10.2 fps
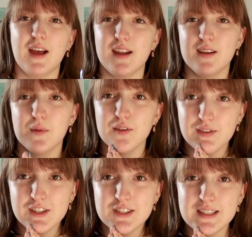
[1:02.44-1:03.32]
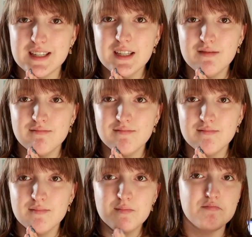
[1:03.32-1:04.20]
and I'm officially
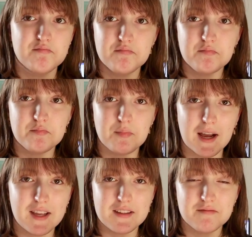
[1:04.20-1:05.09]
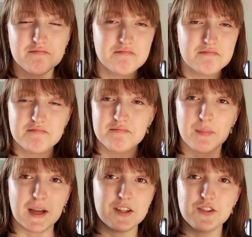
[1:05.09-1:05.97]
back in
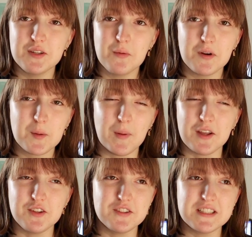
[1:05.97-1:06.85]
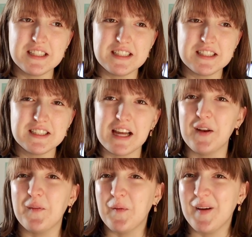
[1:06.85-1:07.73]
uni work, back in uni season.
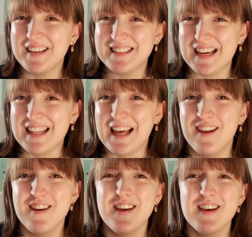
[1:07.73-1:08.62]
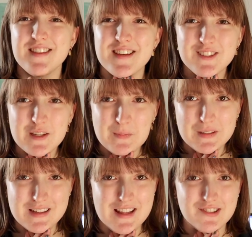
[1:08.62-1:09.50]
I don't know how to say that. This could
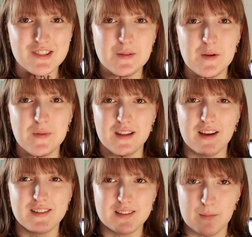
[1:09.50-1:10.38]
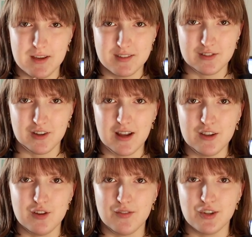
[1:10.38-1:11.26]
potentially be my last semester
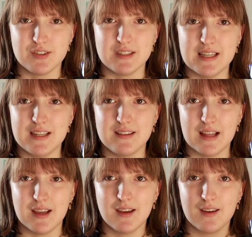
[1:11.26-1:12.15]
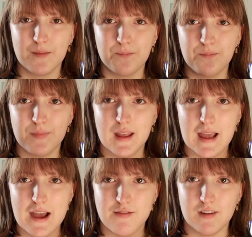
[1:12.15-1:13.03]
at university, like
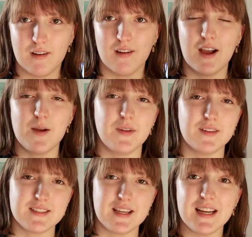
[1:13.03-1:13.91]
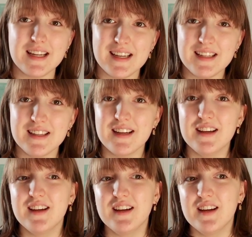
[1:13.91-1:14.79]
ever. I'm undecided
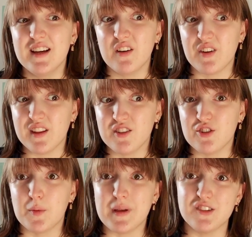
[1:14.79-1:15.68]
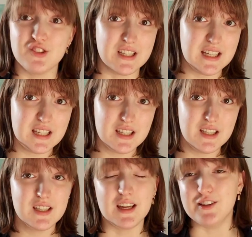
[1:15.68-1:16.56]
of whether to do a
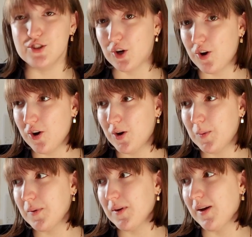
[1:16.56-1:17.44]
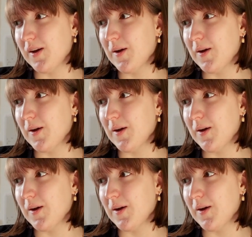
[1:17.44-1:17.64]
PhD, get a job.